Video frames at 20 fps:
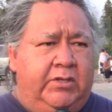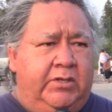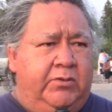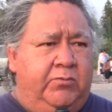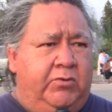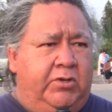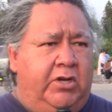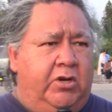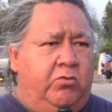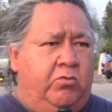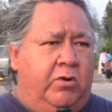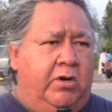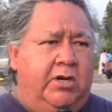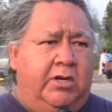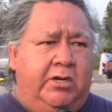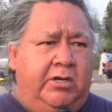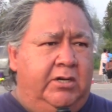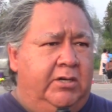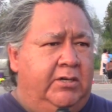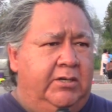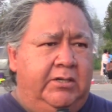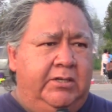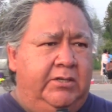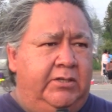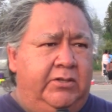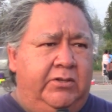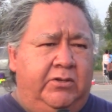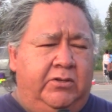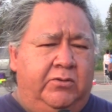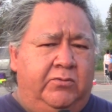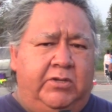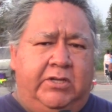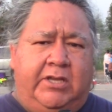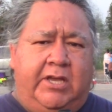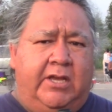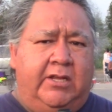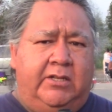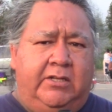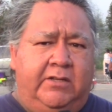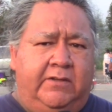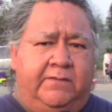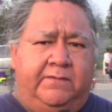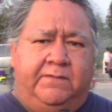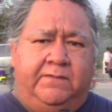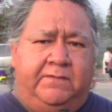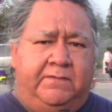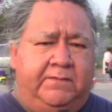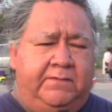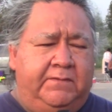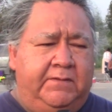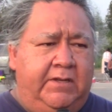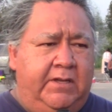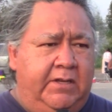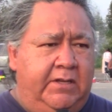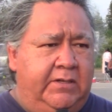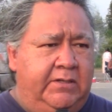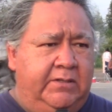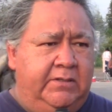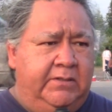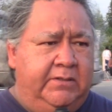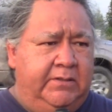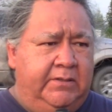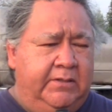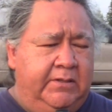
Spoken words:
without water, we can't live, and